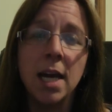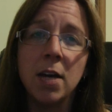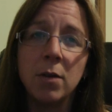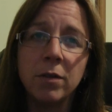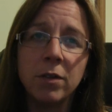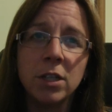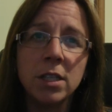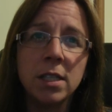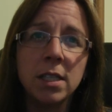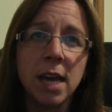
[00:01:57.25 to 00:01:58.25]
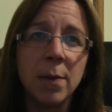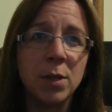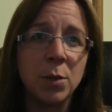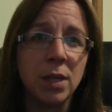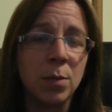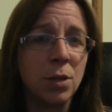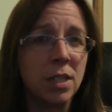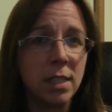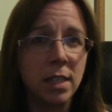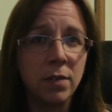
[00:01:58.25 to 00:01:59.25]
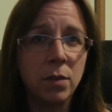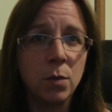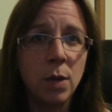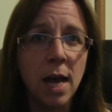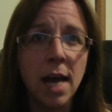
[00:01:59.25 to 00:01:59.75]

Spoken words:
He referred to this gap between the present level